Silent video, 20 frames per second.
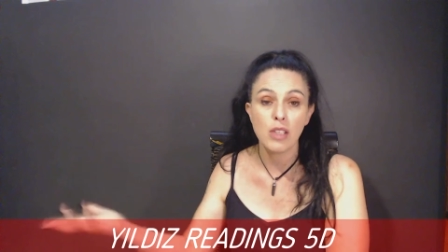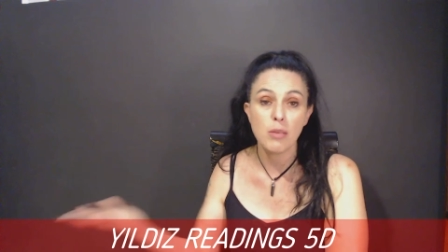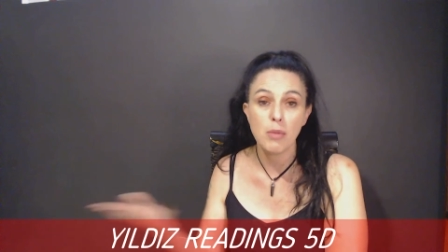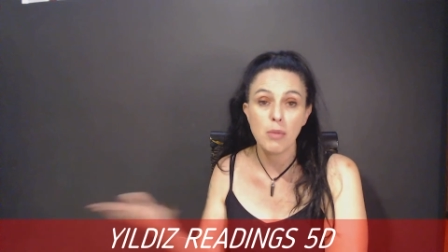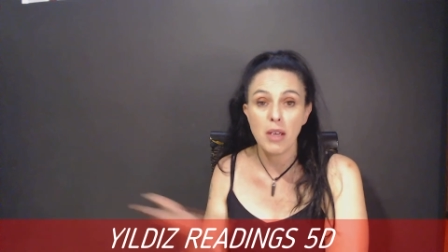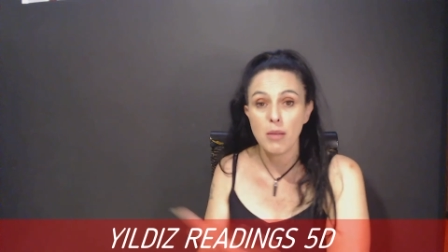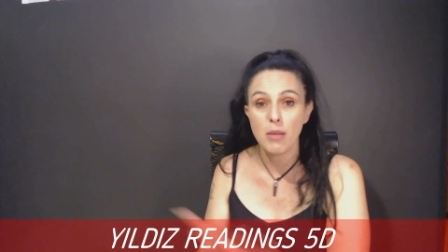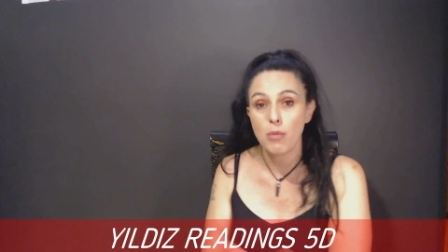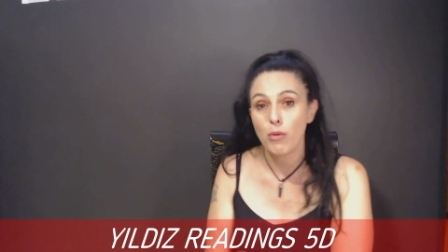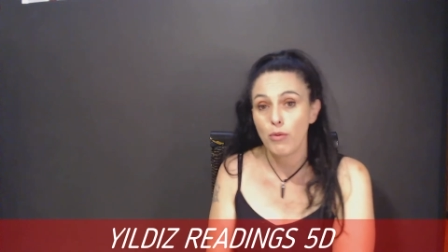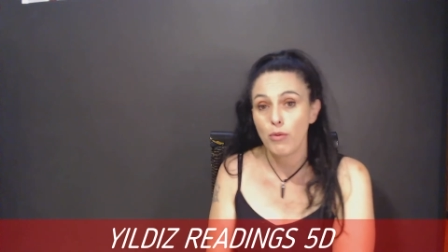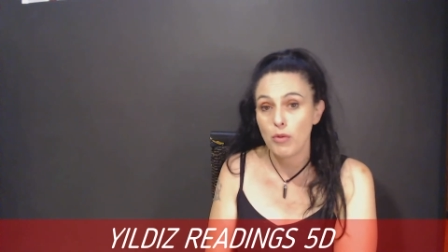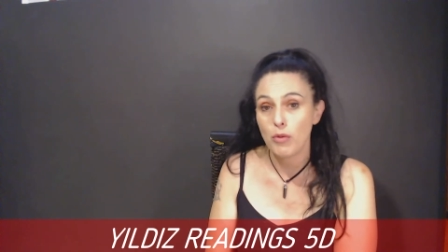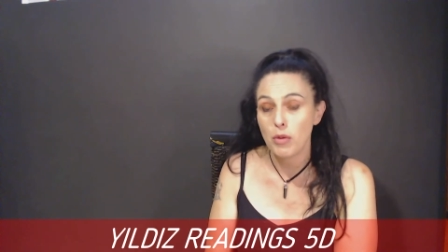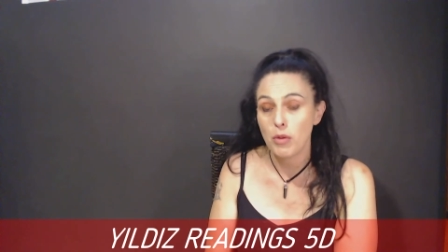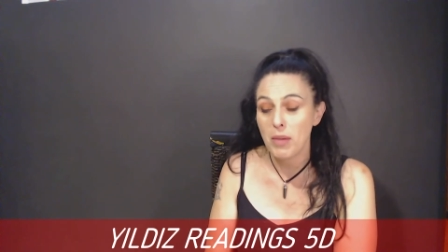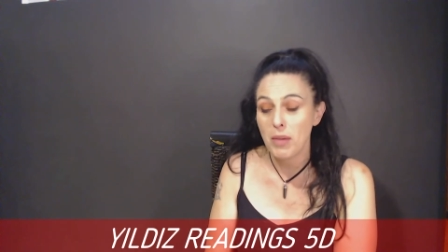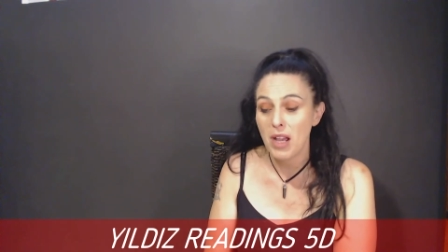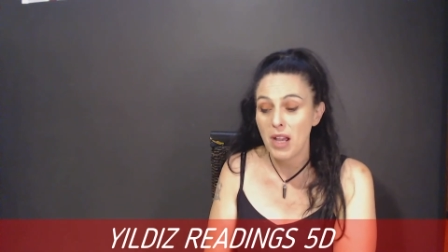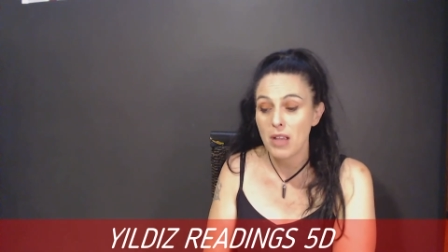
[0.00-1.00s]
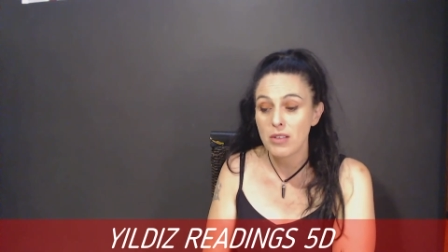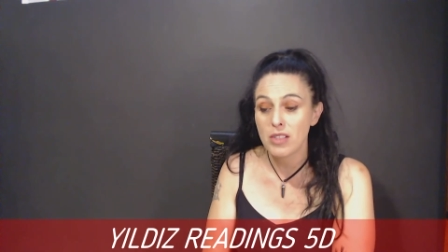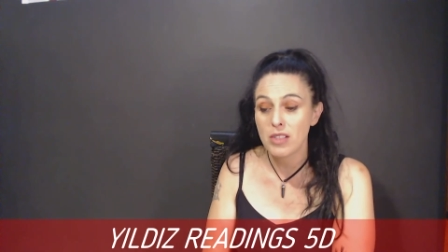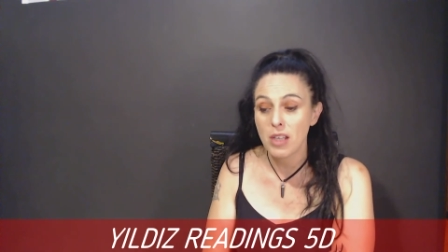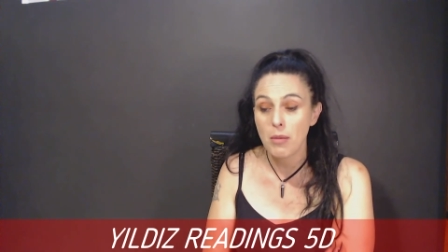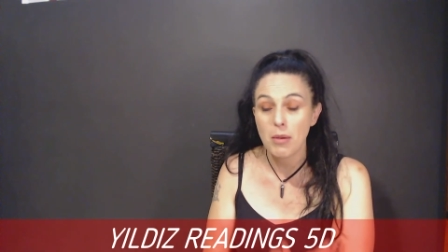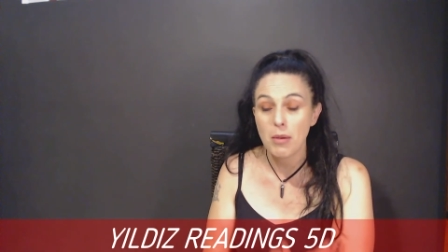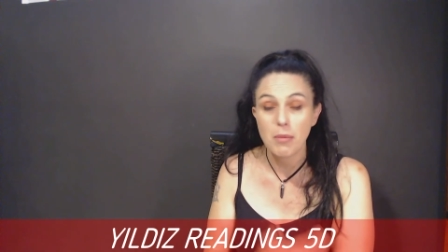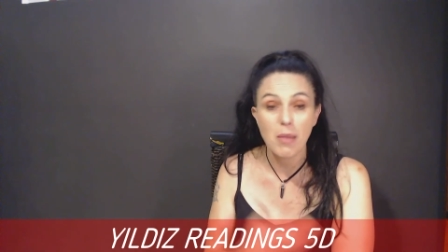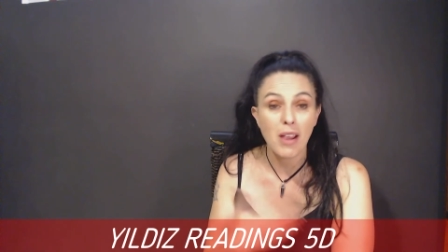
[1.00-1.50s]
people from the past
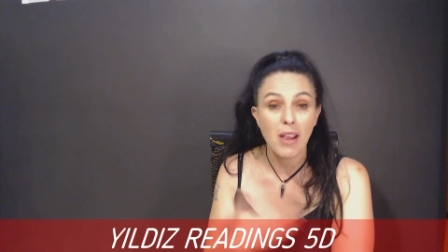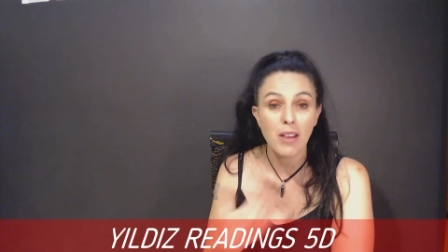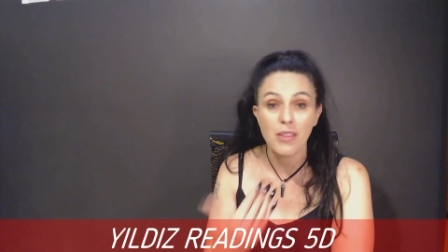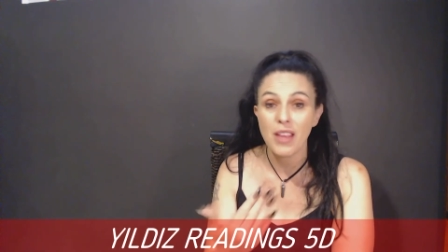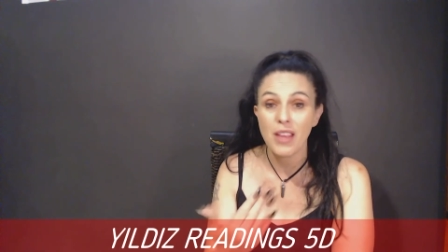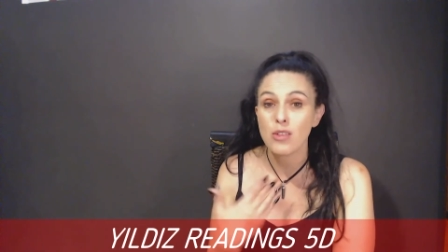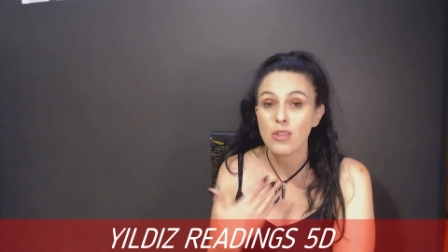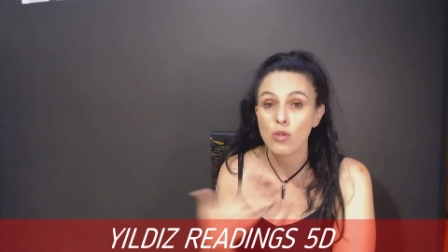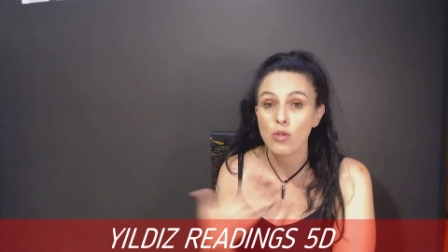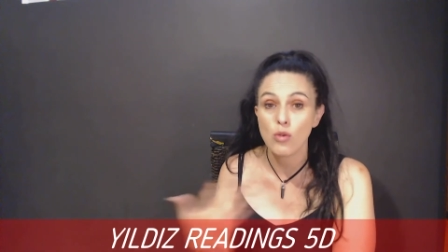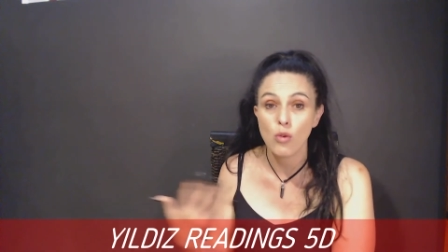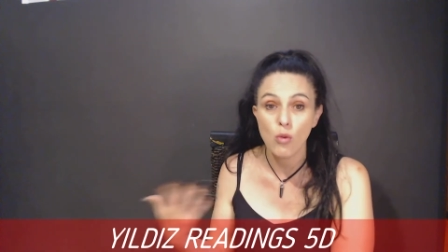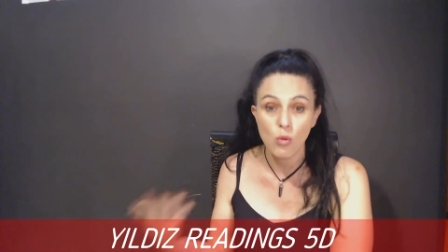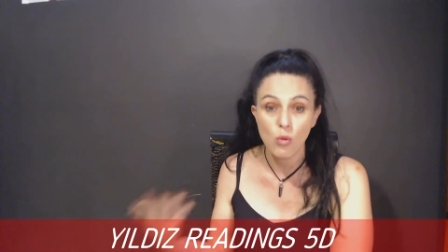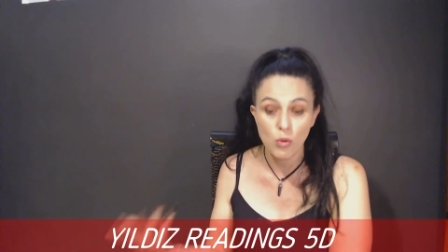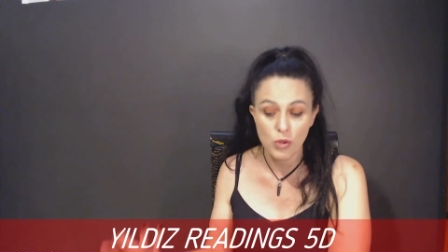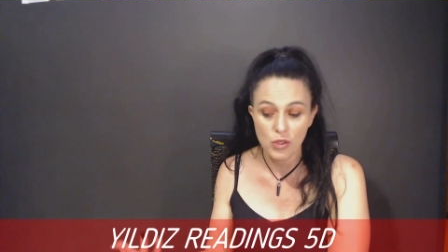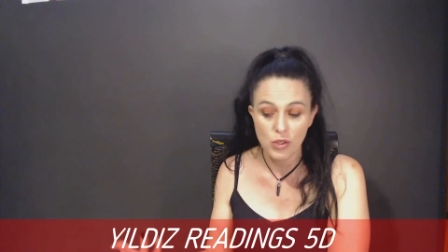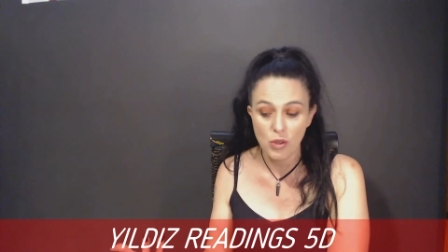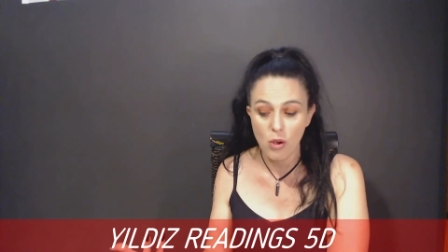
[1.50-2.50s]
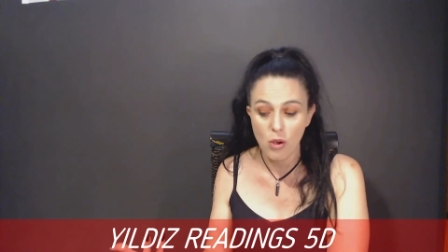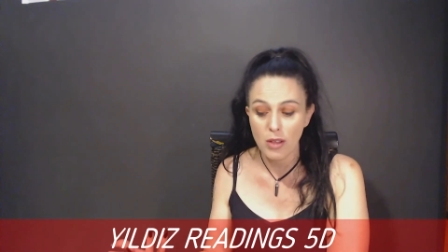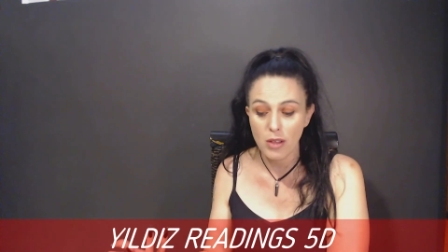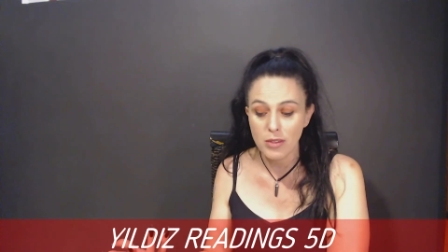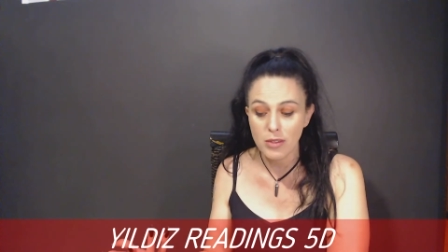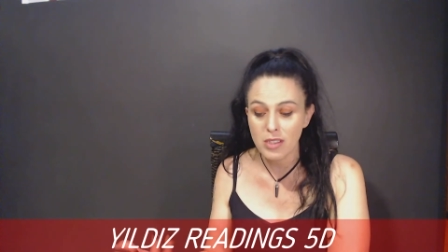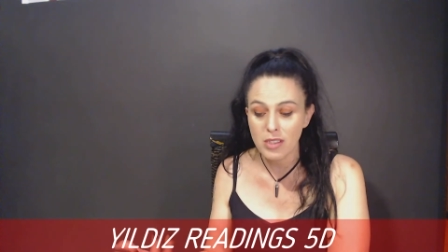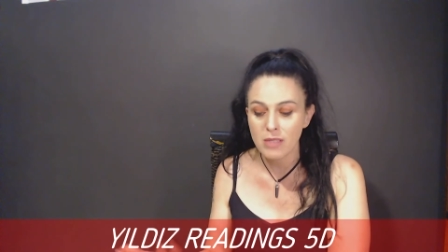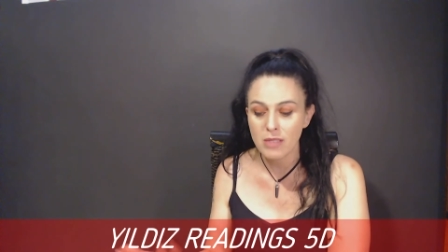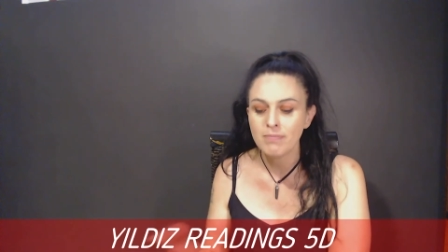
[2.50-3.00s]
coming back, and that's on all
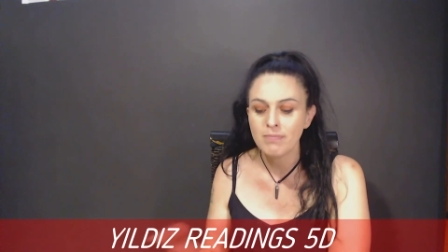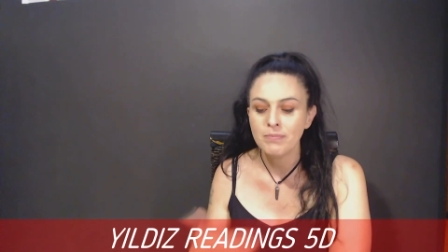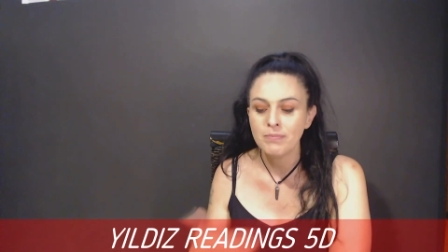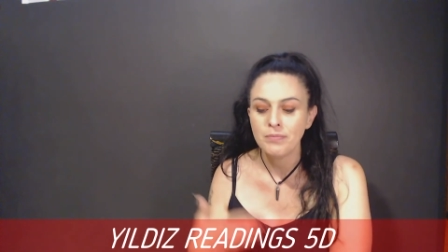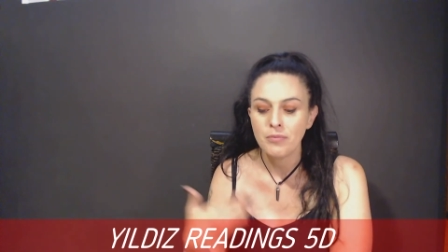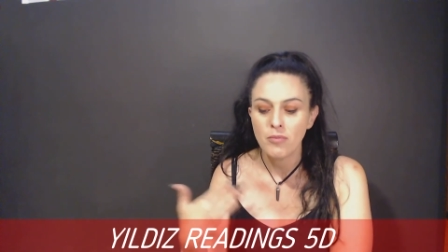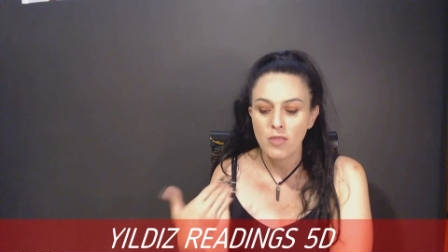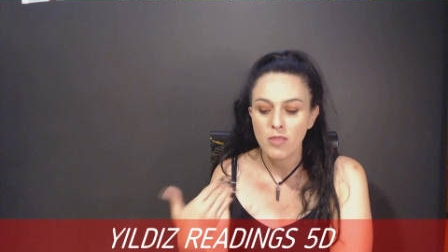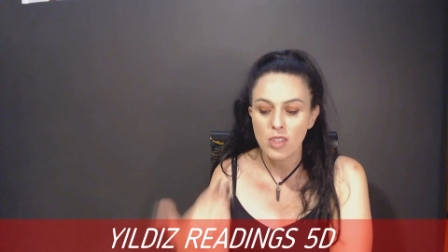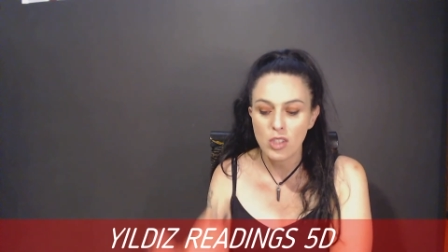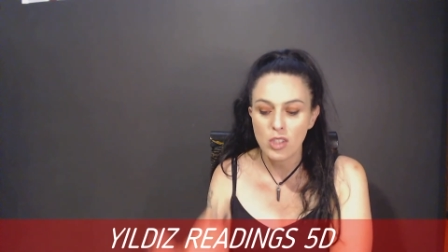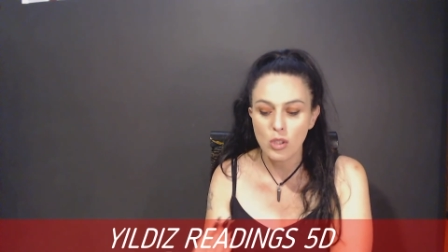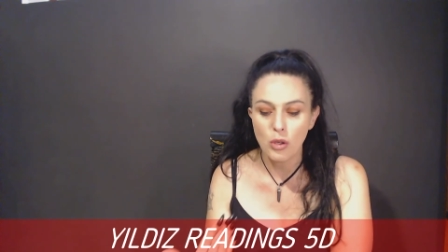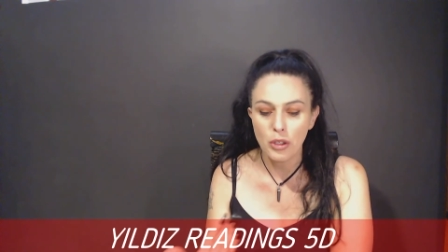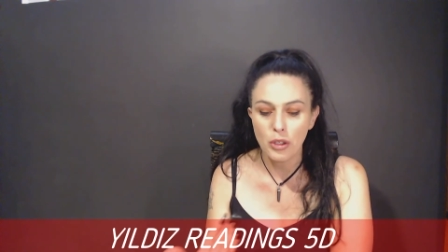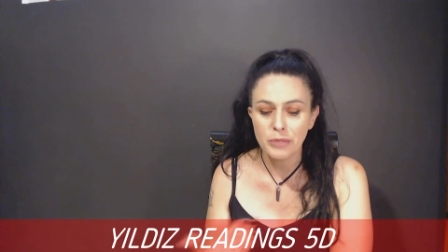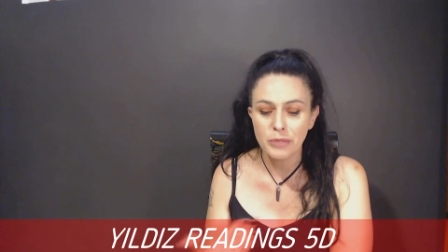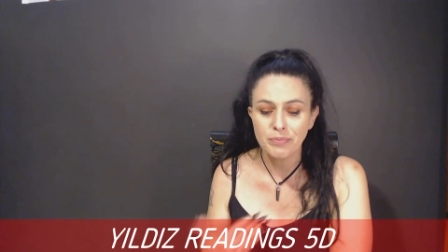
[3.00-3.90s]
sides. So